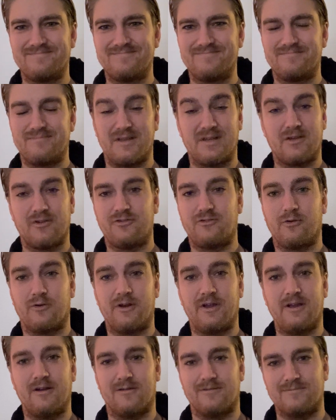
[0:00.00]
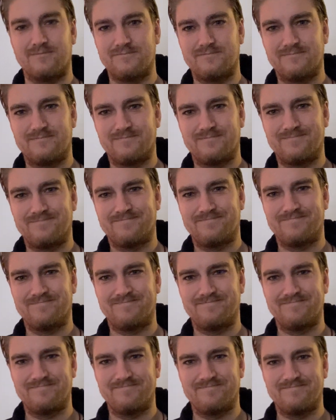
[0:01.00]
because you're here.
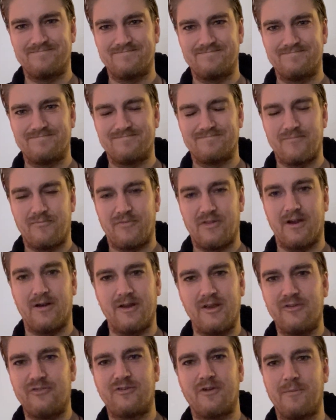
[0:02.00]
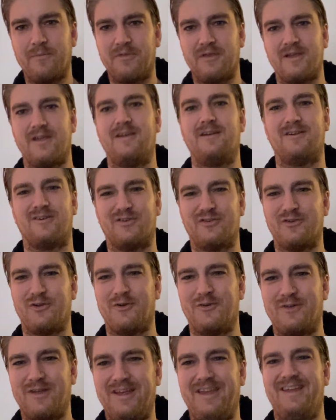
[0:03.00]
There is something here,
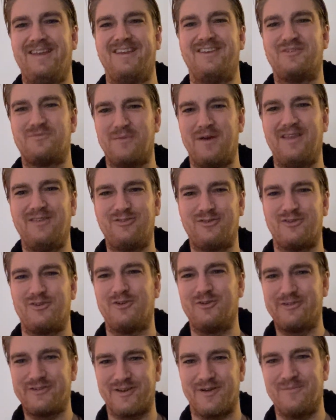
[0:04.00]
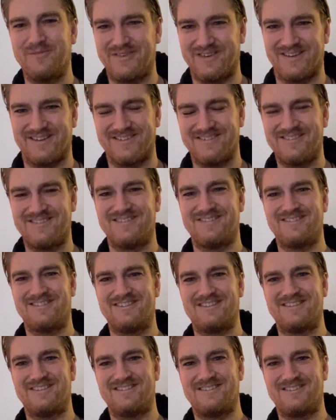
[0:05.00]
so it is meant to do something.
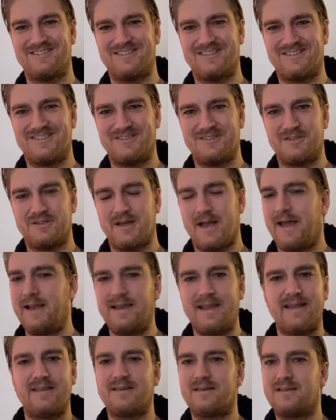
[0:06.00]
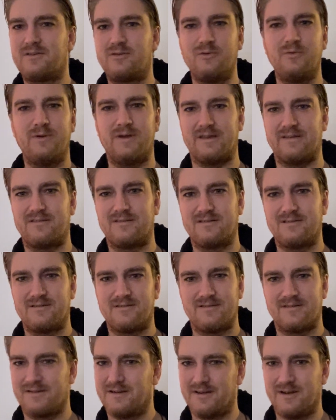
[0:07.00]
And let it do it,
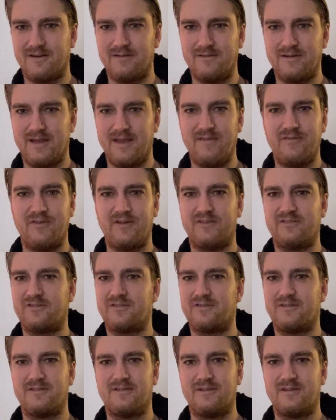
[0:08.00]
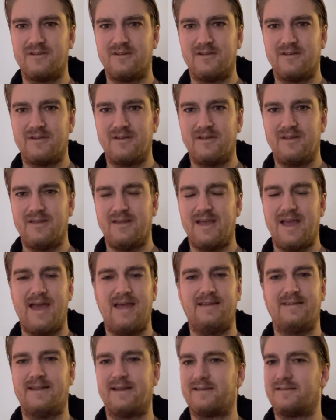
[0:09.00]
if it's,
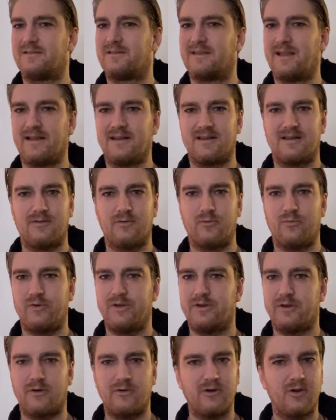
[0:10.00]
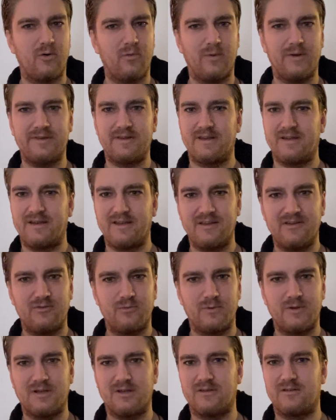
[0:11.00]
and that we don't know what that is,
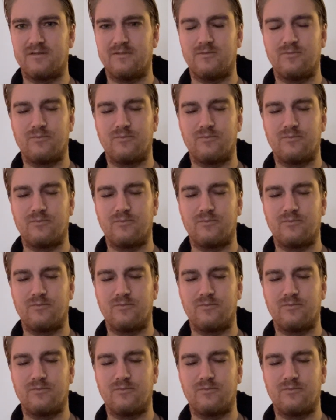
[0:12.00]
we could,